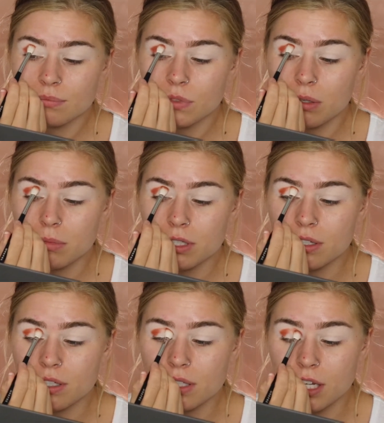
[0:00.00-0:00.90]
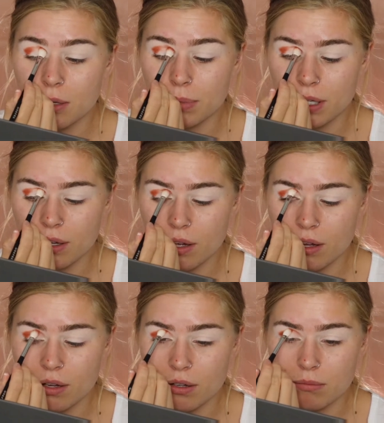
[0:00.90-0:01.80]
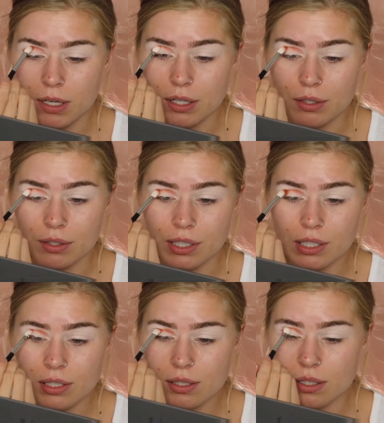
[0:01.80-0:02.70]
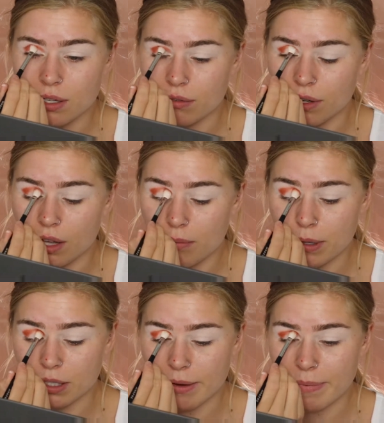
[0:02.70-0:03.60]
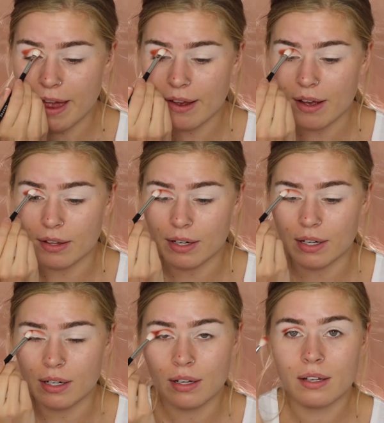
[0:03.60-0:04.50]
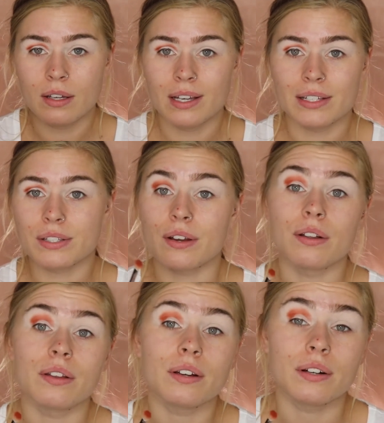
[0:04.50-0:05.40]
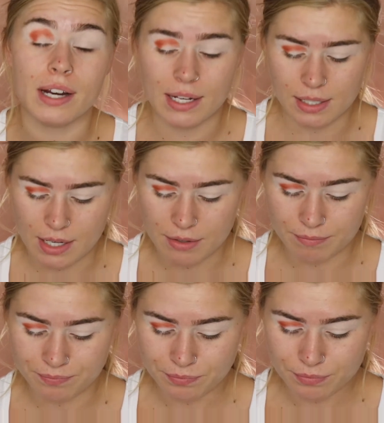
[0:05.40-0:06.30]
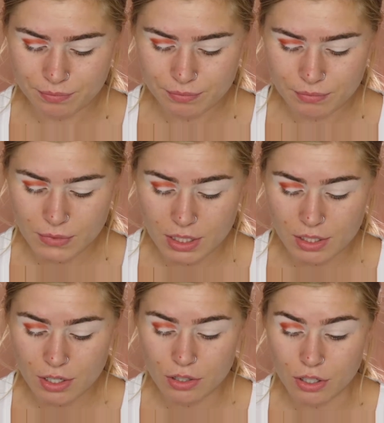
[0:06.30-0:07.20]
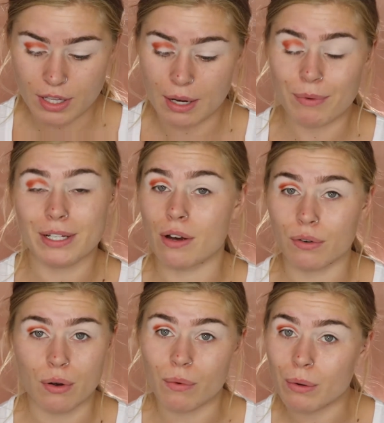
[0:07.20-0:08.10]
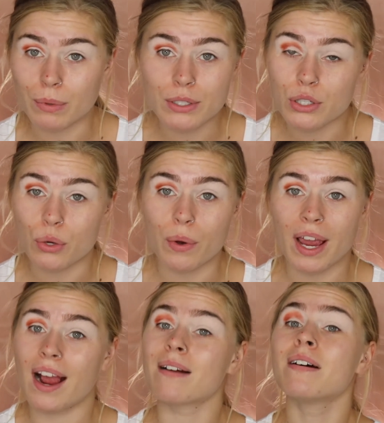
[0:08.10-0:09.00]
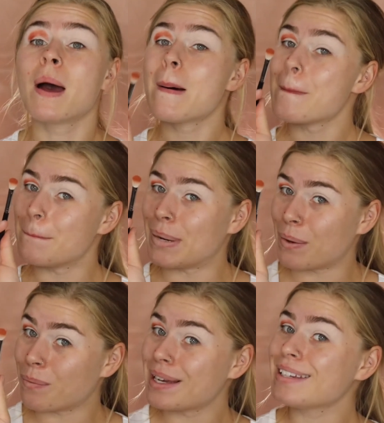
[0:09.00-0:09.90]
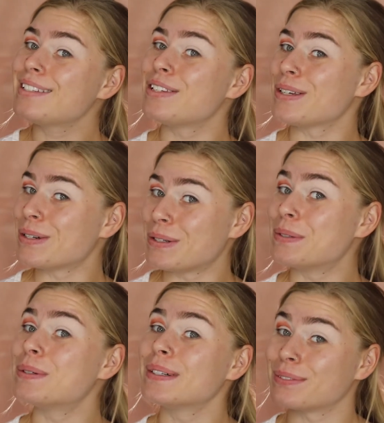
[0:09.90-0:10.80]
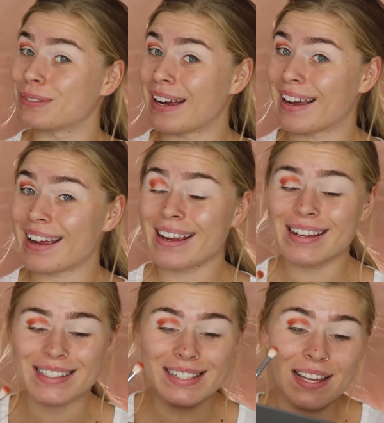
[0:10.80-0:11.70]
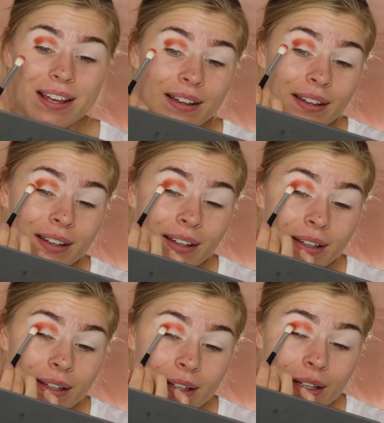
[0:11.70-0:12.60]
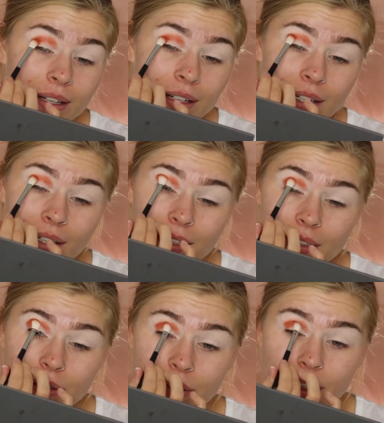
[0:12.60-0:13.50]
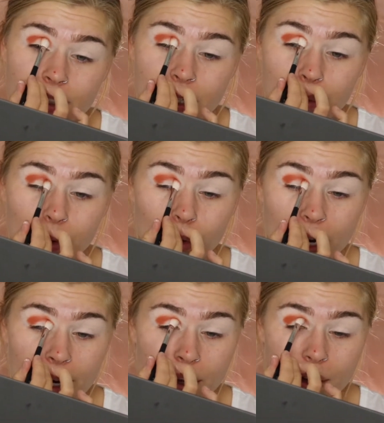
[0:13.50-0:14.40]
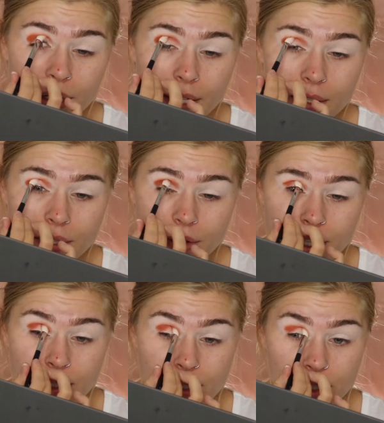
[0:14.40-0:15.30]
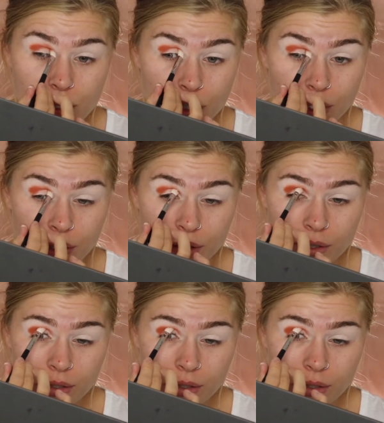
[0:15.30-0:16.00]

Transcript: So I'm just going to stamp it on my crease and really build up that color. It's going to look crazy. It's going to look like we don't know what we're doing, but we do, right? So we're going to dip right on into this, sister.